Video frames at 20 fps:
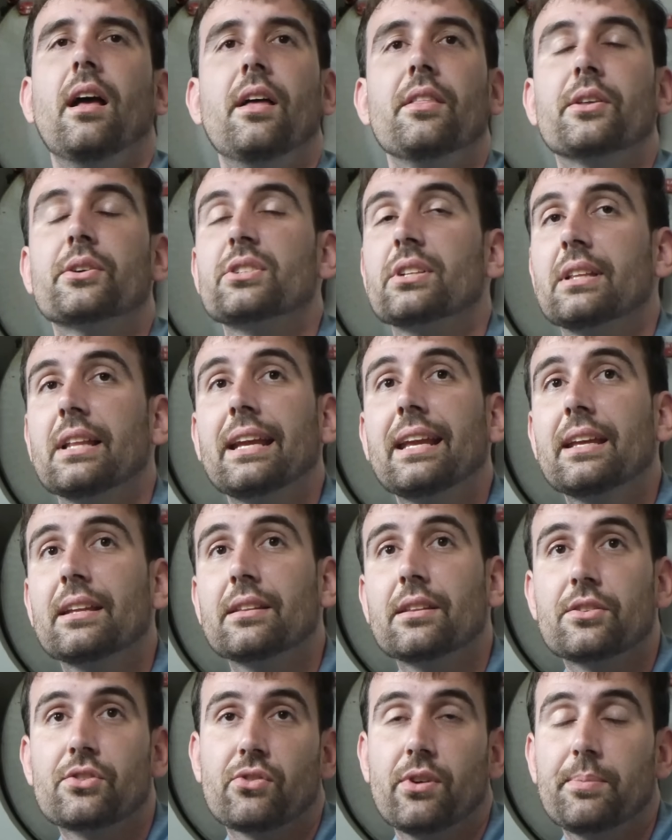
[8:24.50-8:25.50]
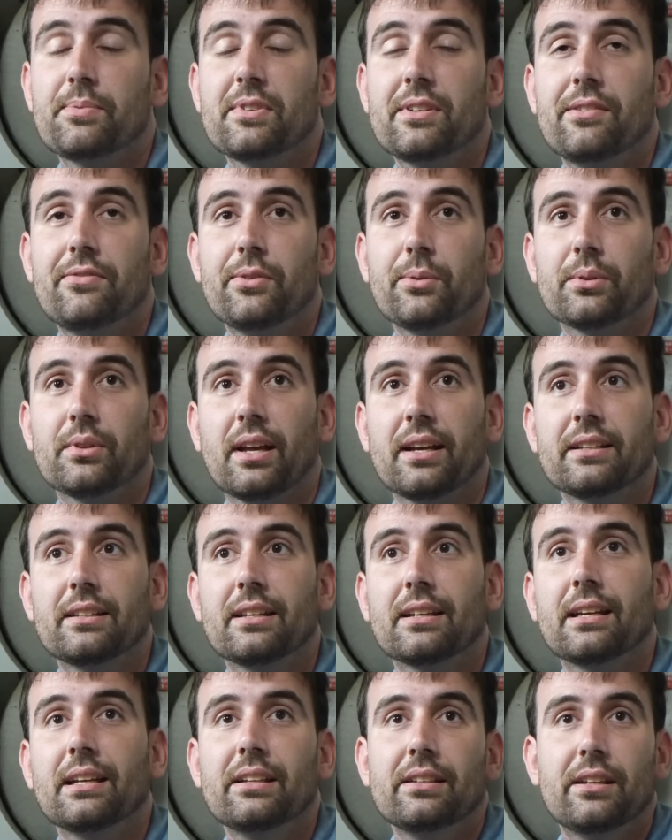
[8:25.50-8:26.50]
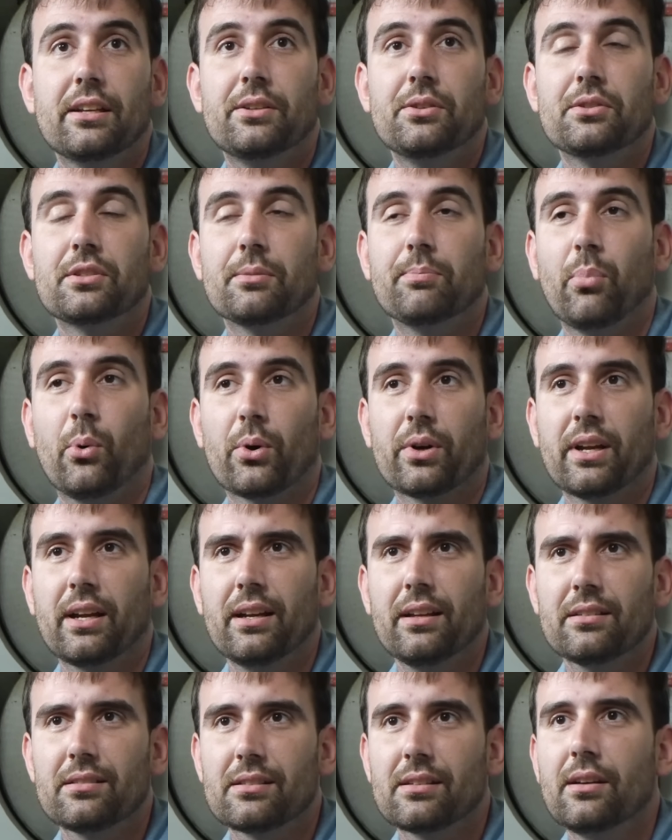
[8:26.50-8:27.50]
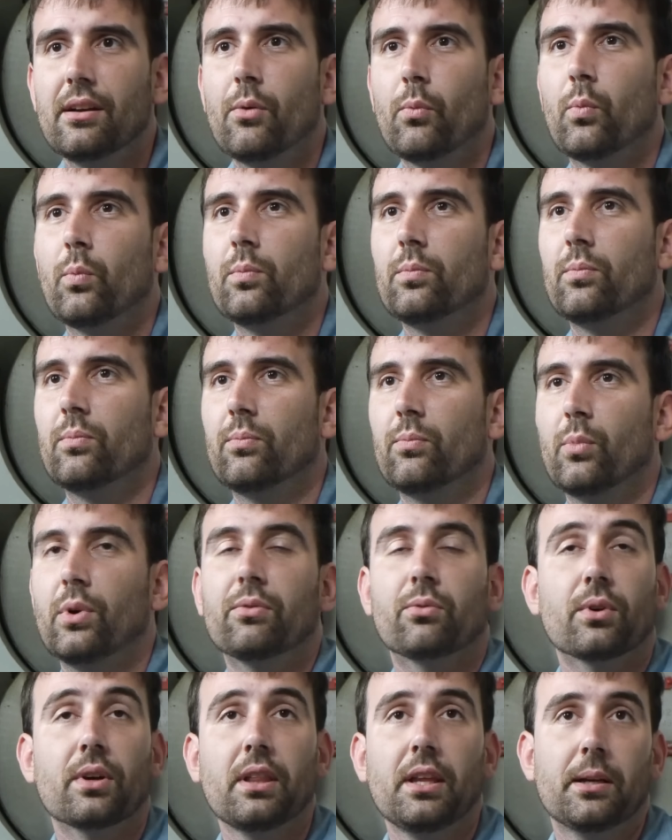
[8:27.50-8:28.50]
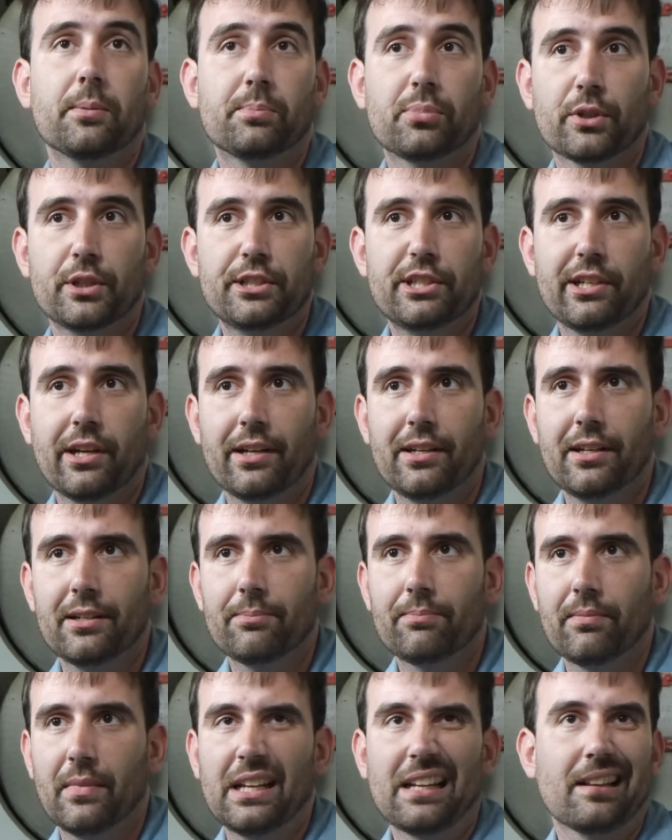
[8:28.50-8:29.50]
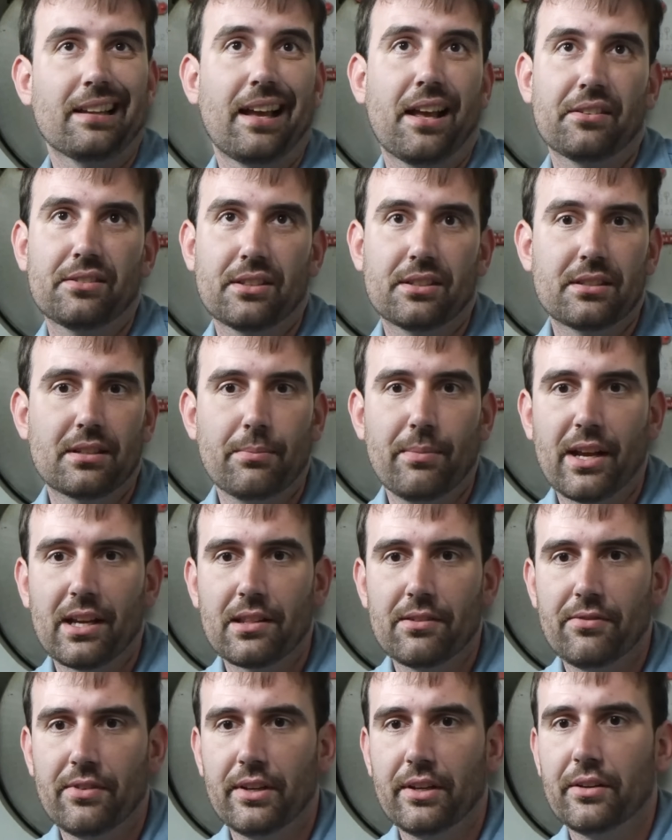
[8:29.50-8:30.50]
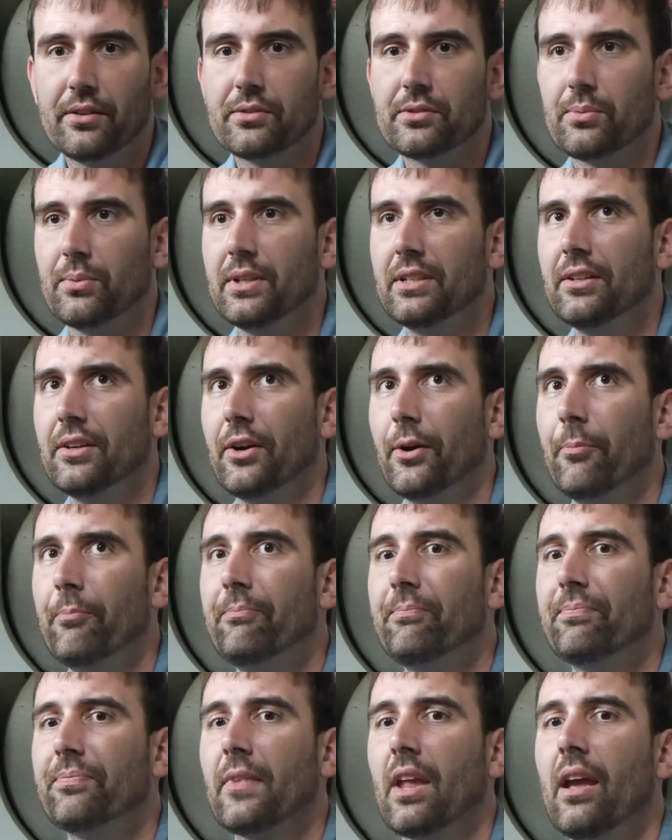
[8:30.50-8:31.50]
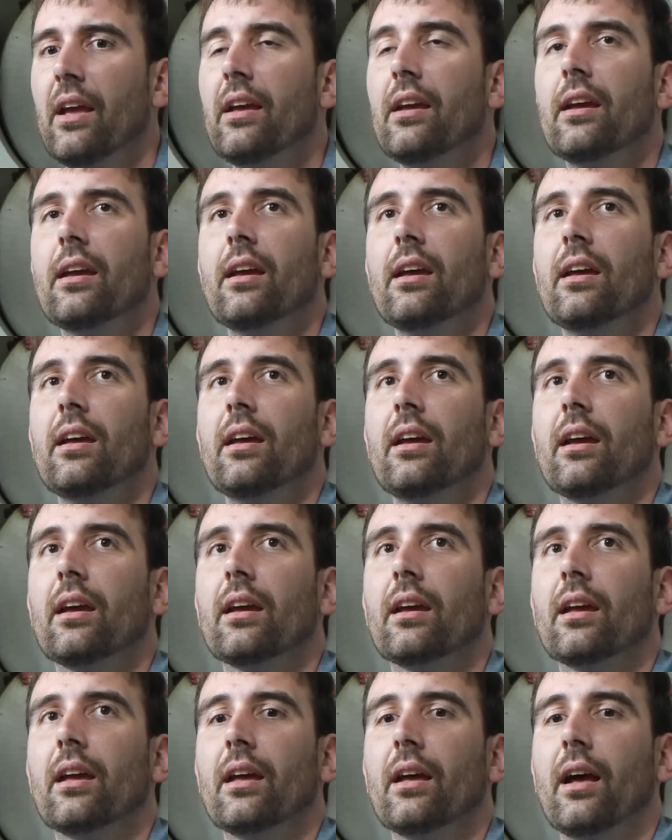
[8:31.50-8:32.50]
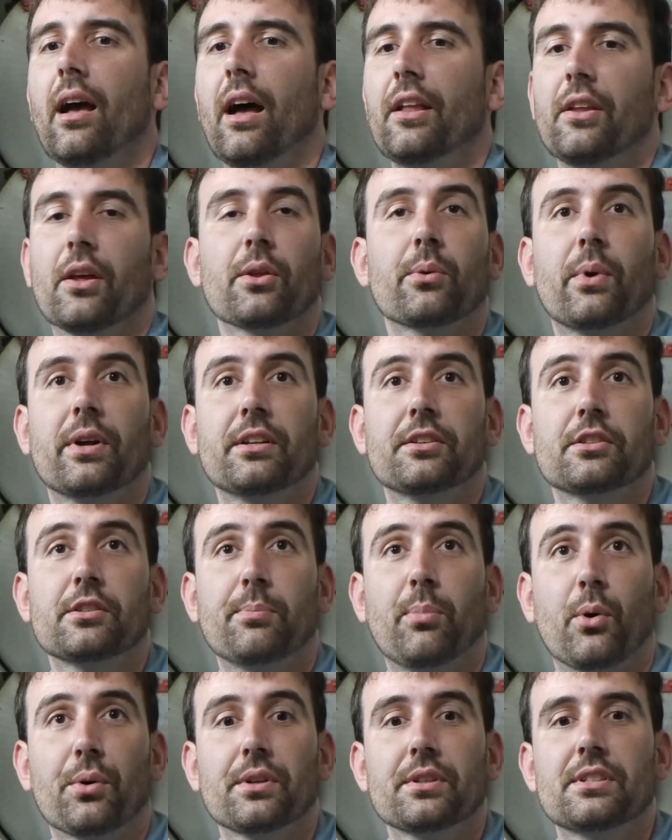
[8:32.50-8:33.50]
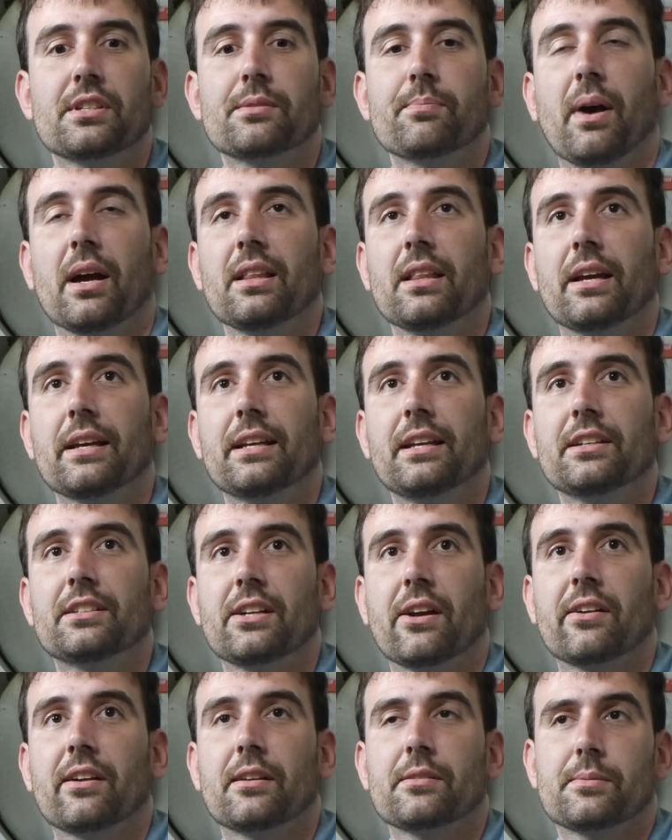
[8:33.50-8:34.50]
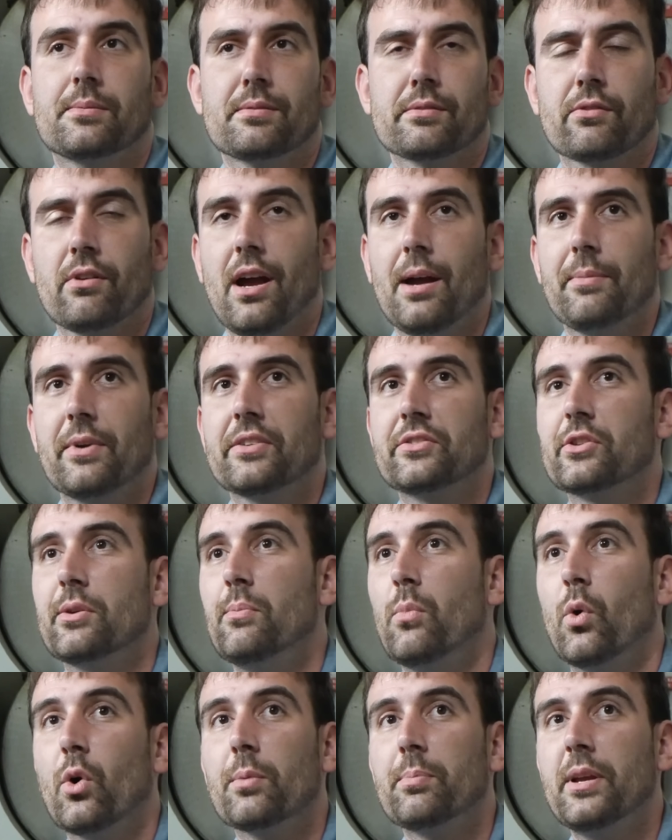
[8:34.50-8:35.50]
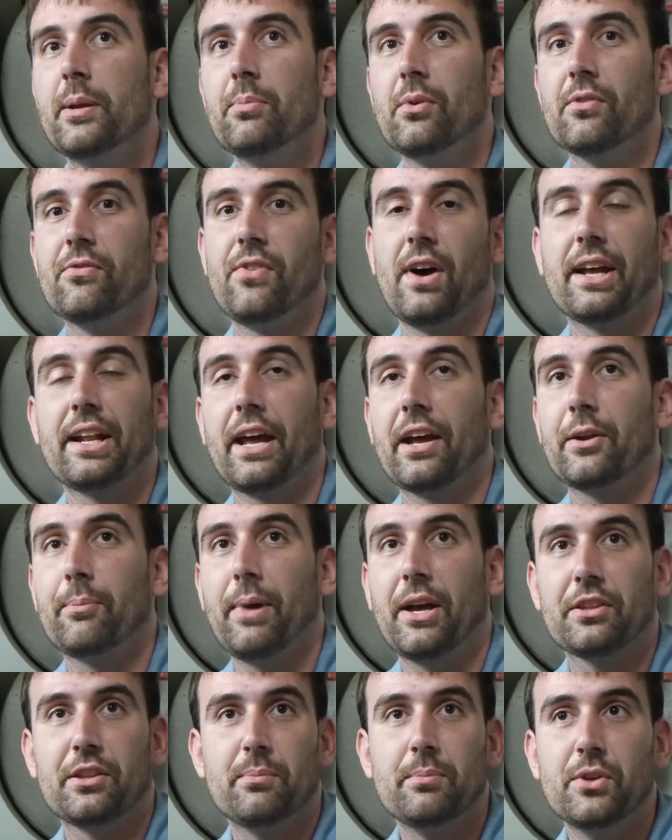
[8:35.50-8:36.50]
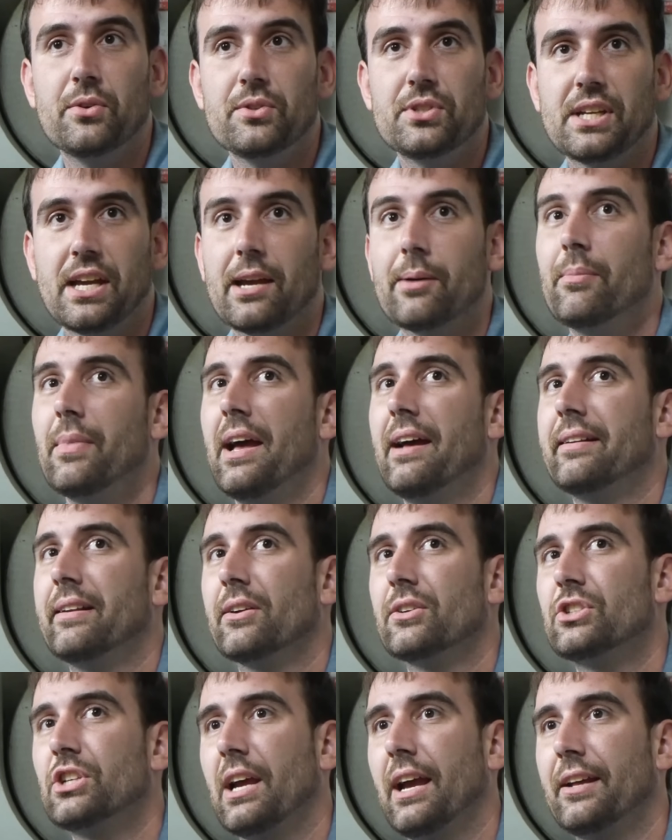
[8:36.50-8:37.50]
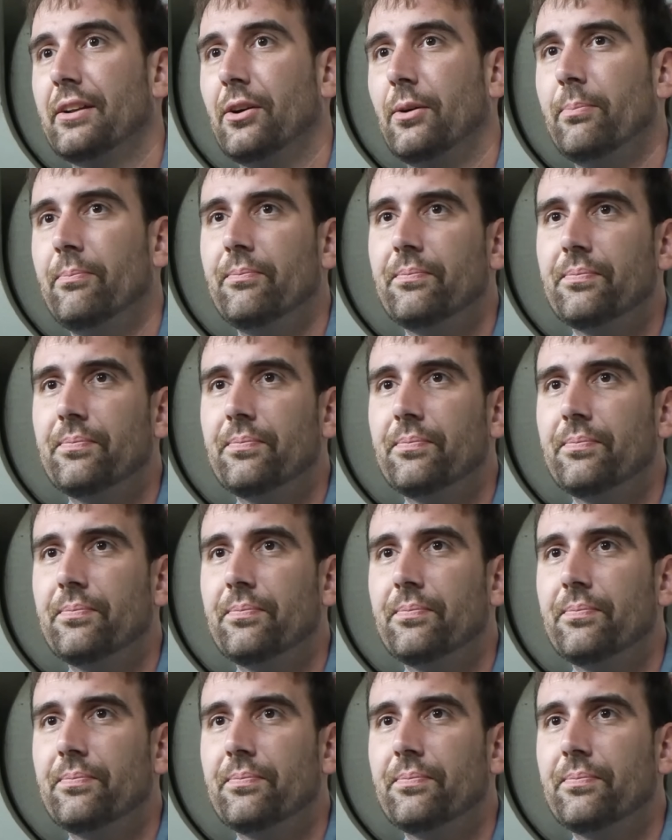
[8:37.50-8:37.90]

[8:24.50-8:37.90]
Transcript: There's a link in the description if you would like to continue supporting us. We really appreciate it. It allows us to make the videos we do. Another way to support us is by liking, sharing, and subscribing so more people find out about the museum and our channel.